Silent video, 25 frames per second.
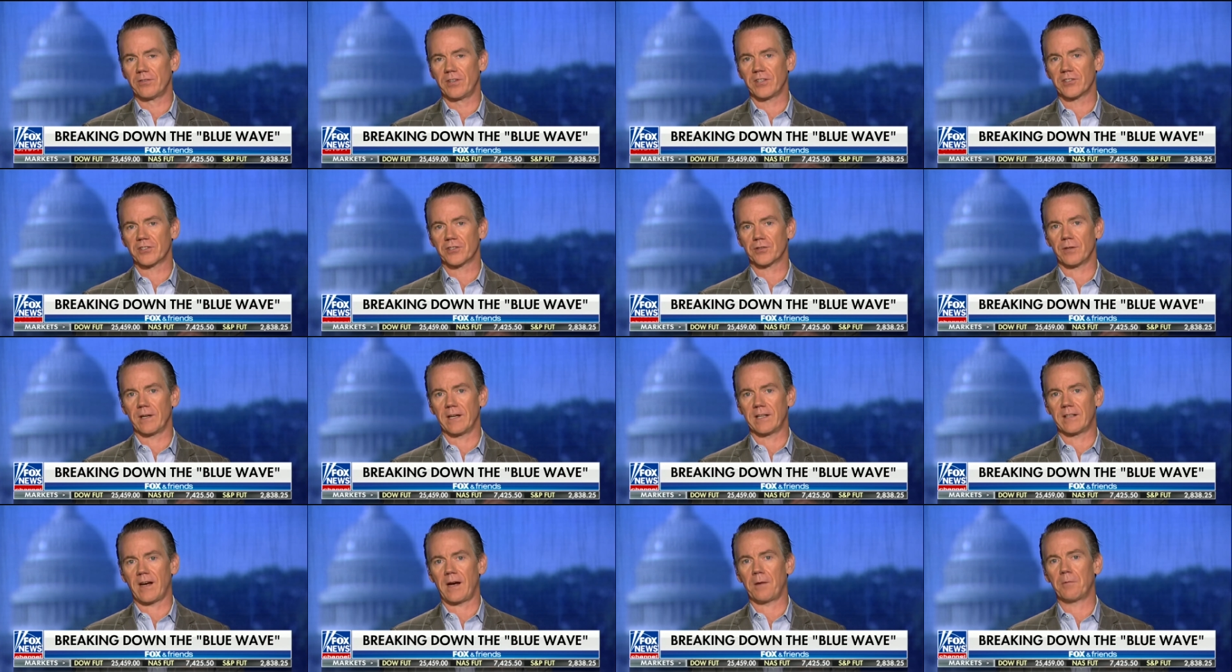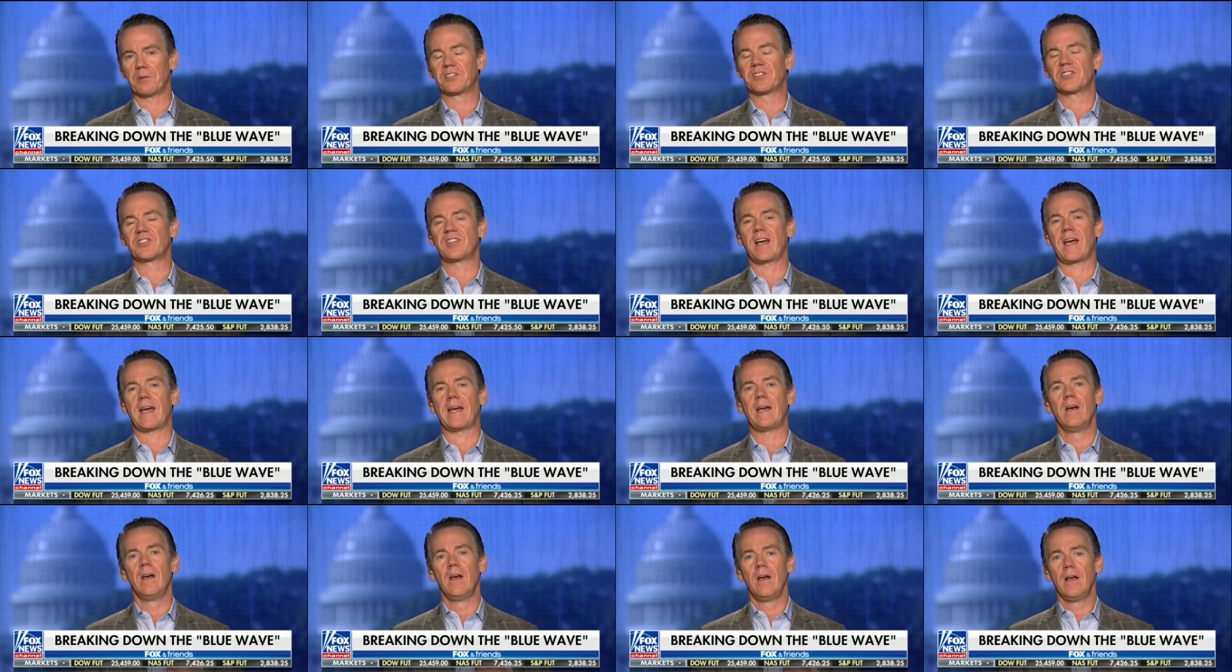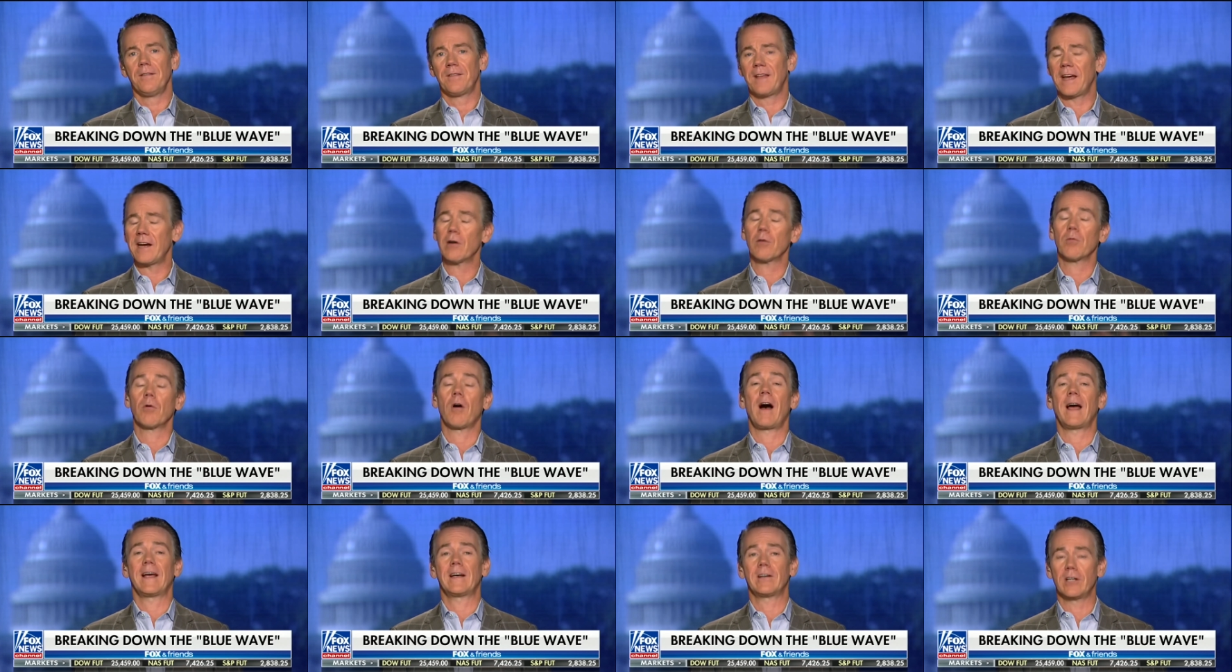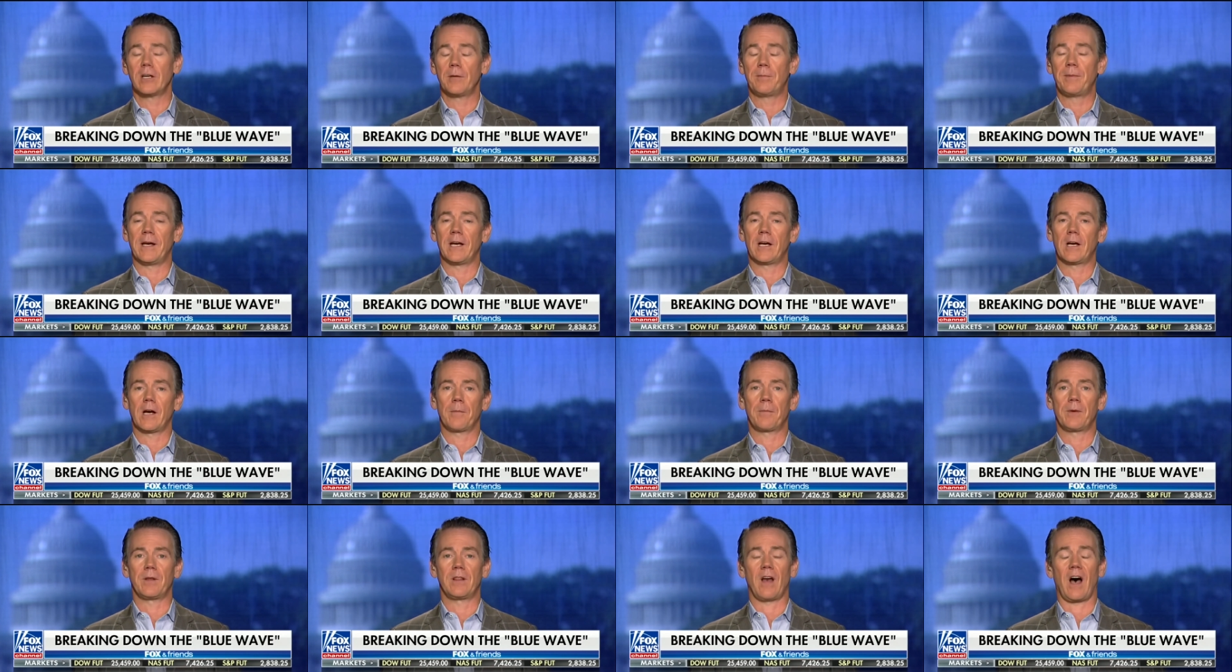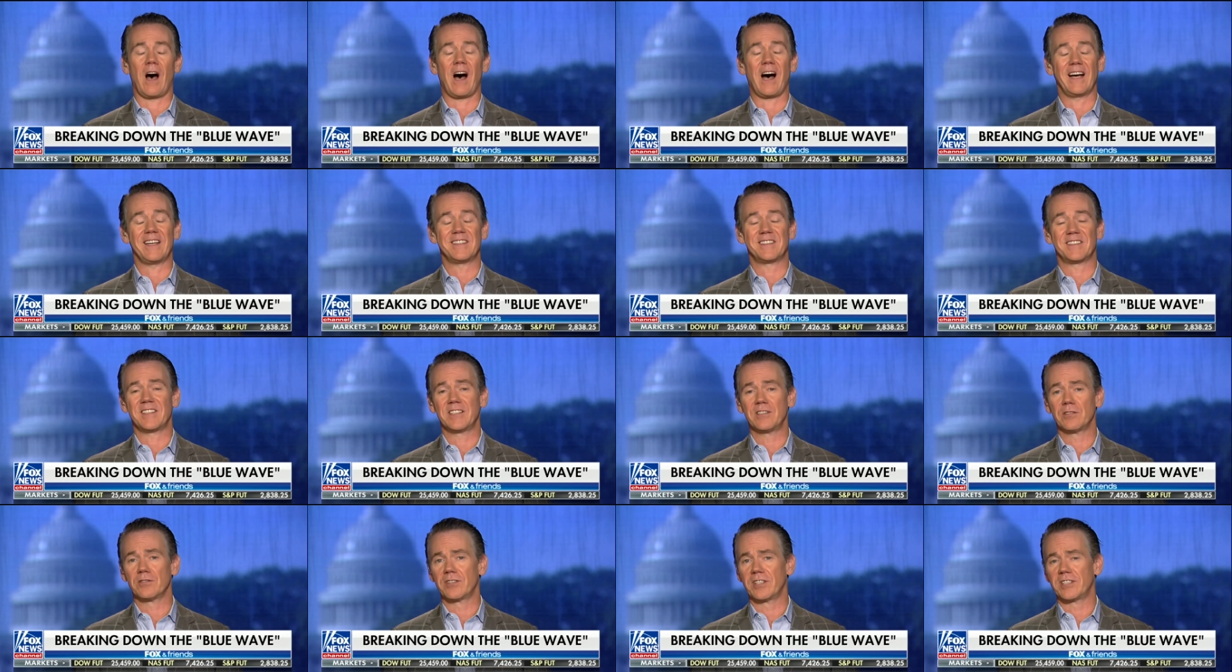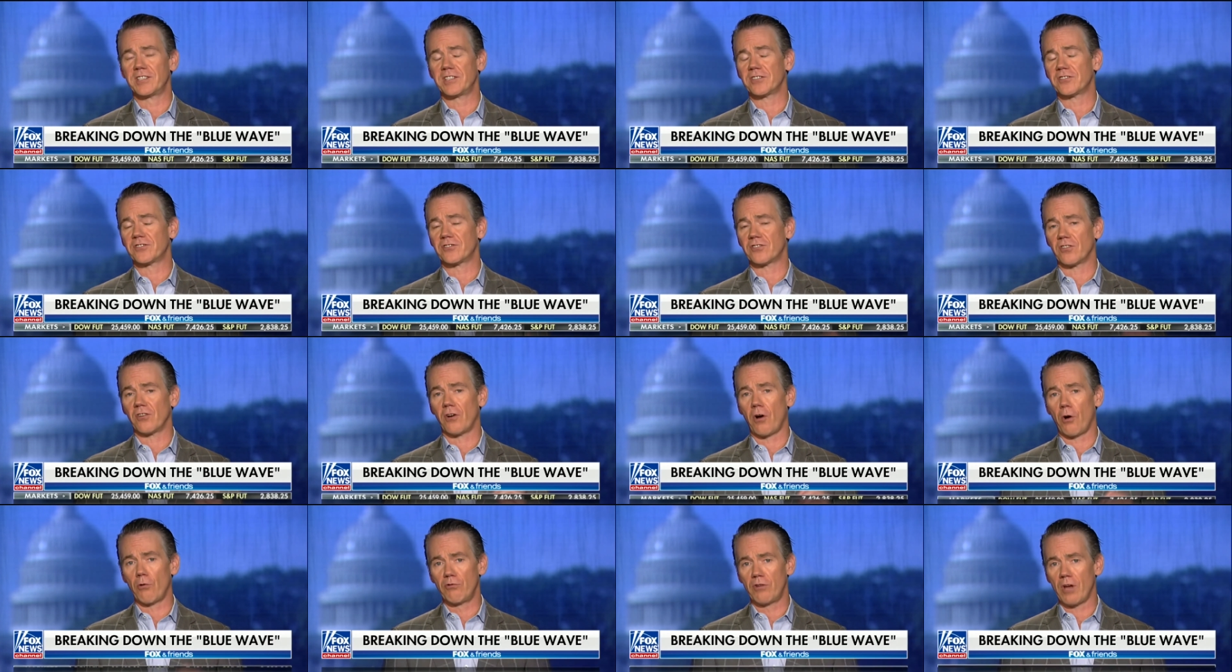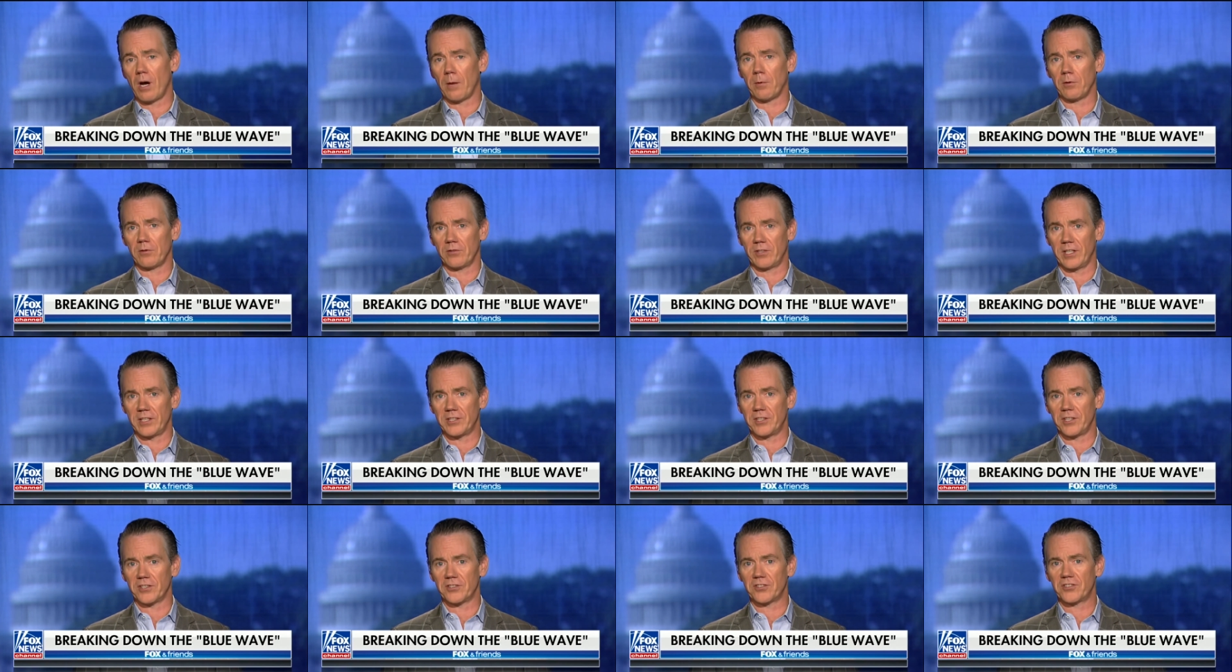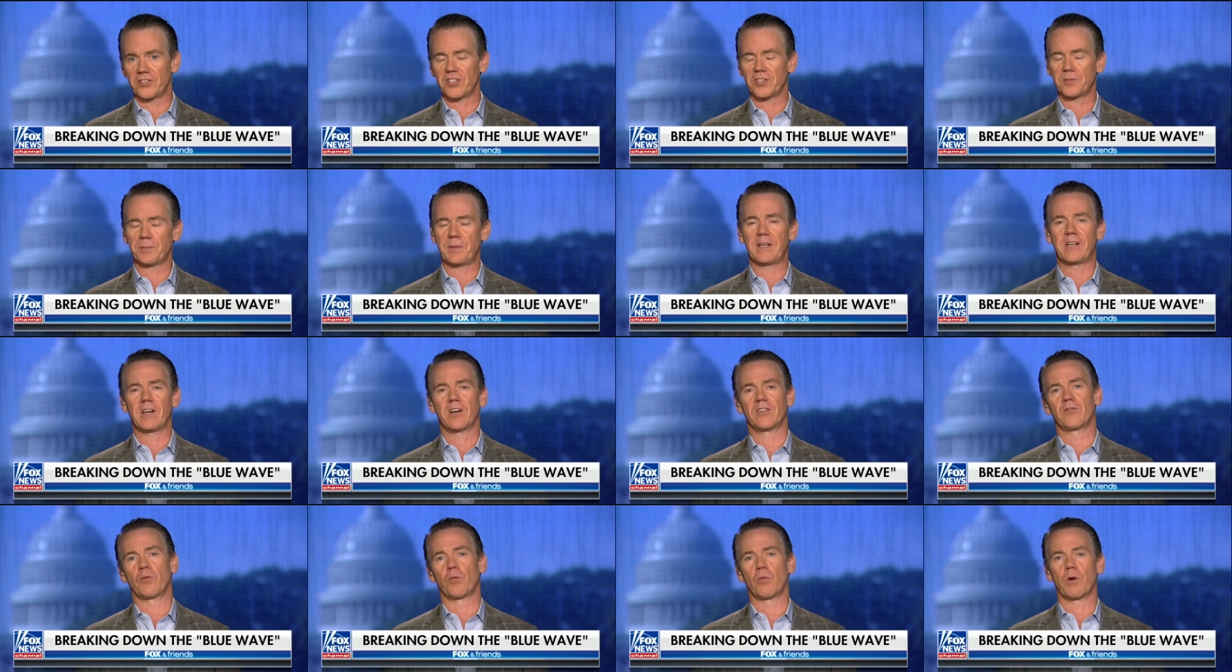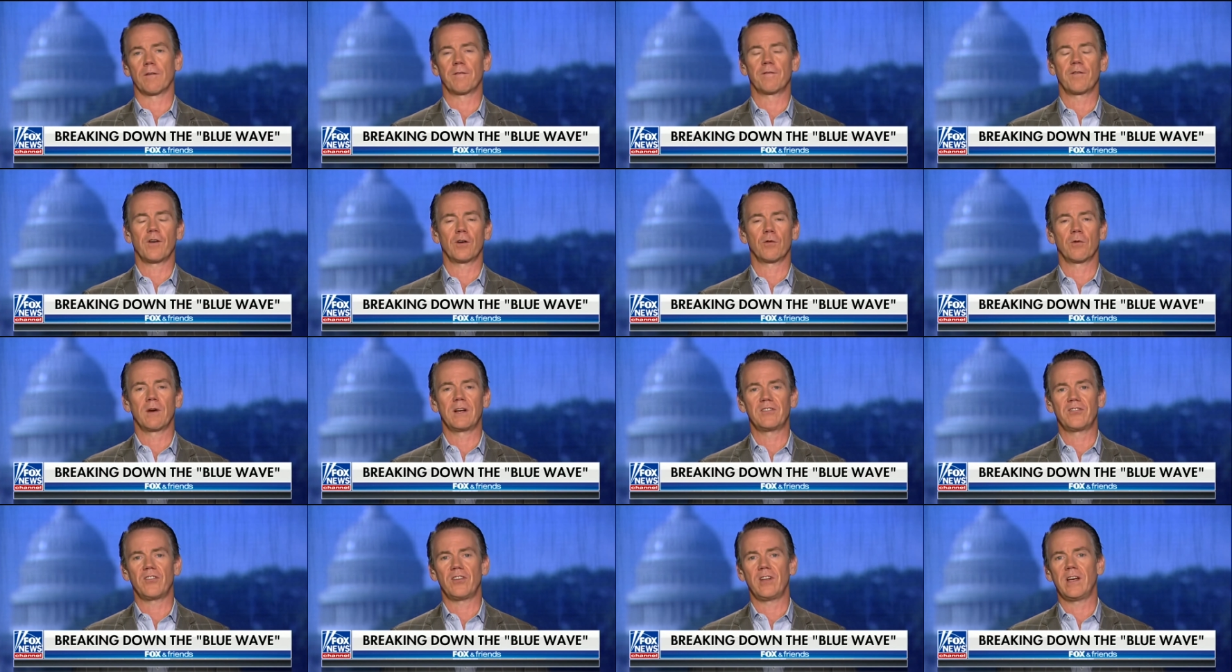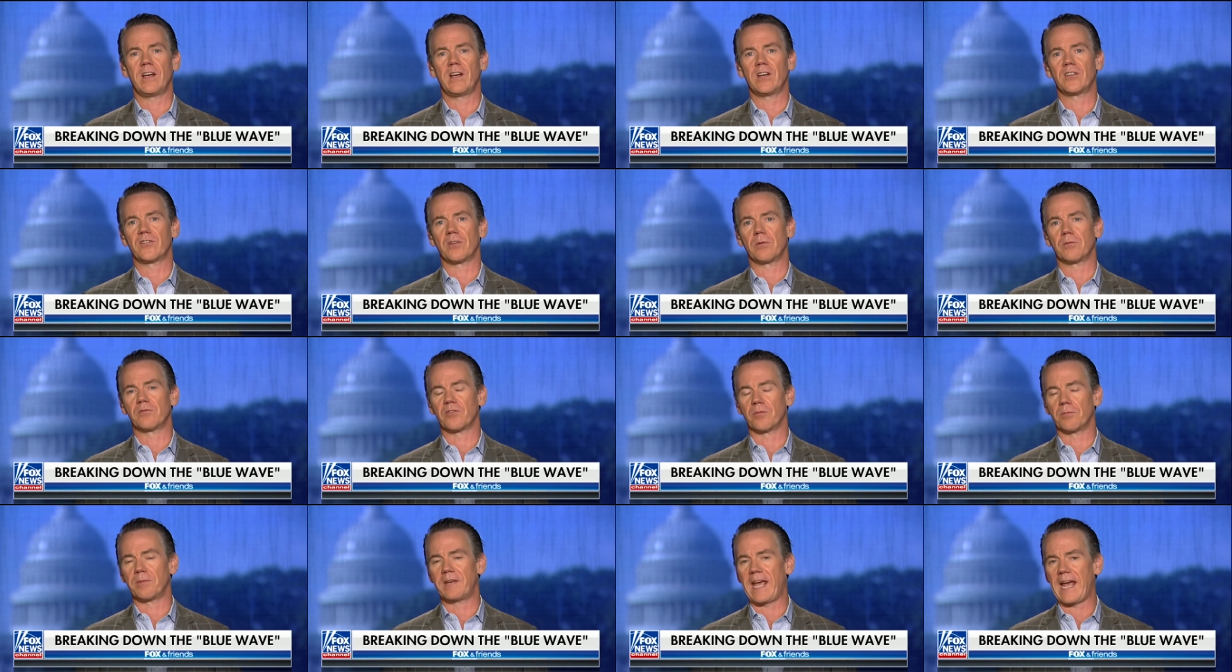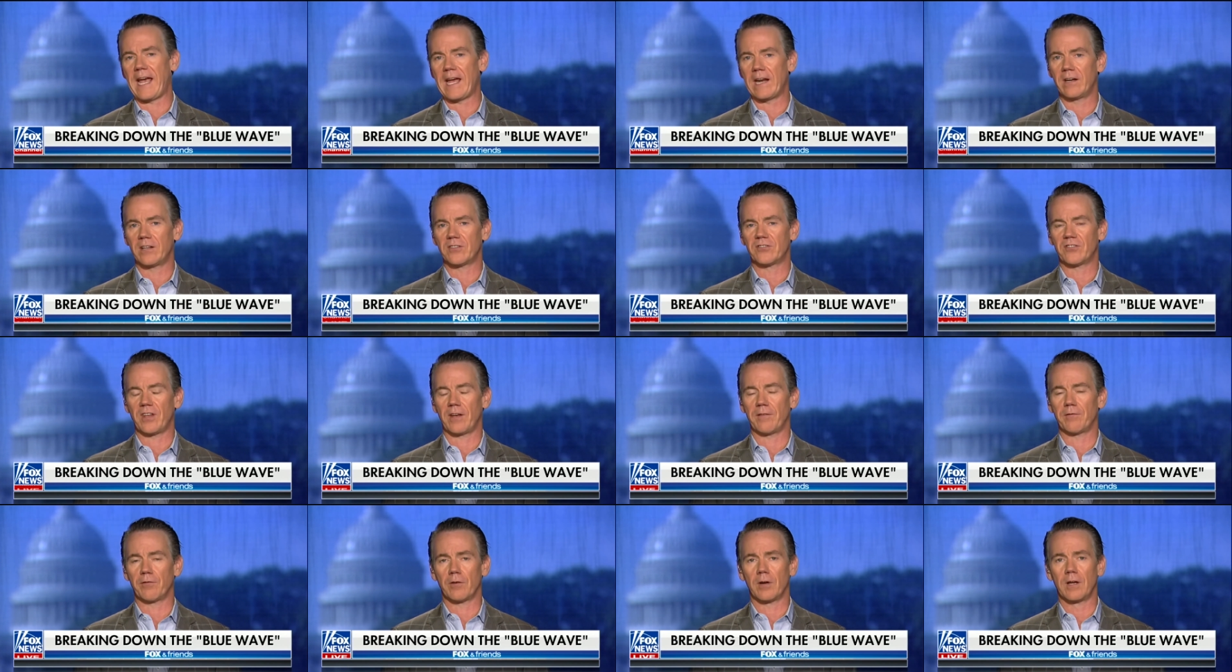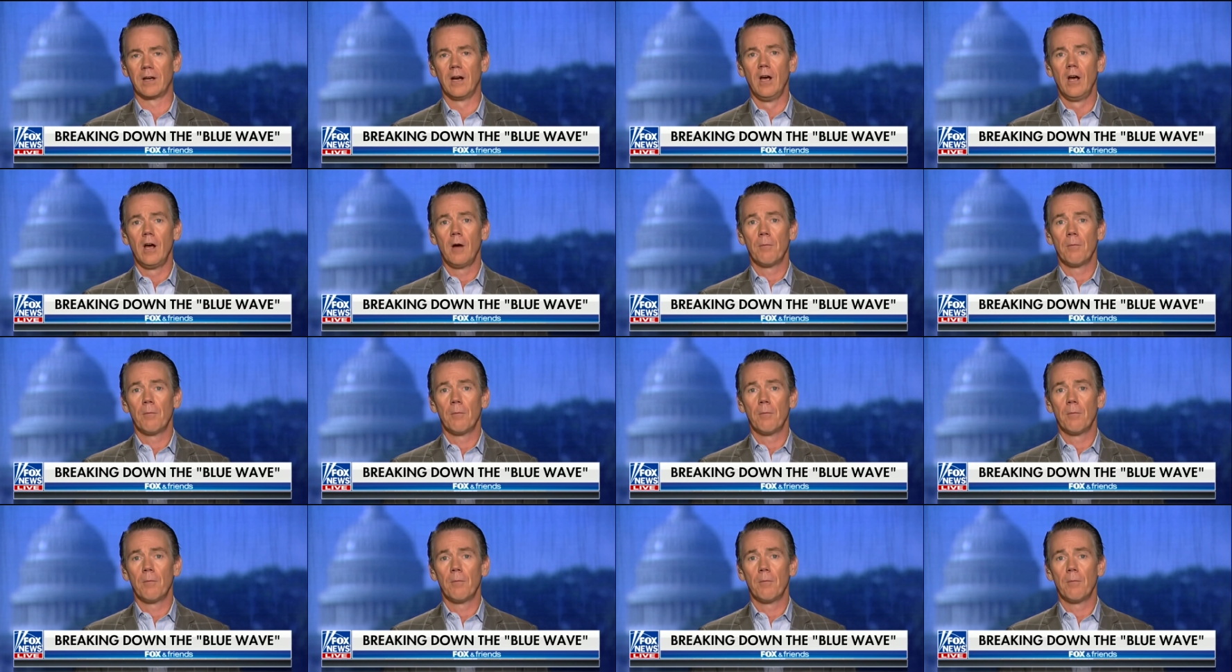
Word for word: district, I would say they are likely to pick up in the high single digits to low double digits, just because of where fundraising is and some candidates they've. Won.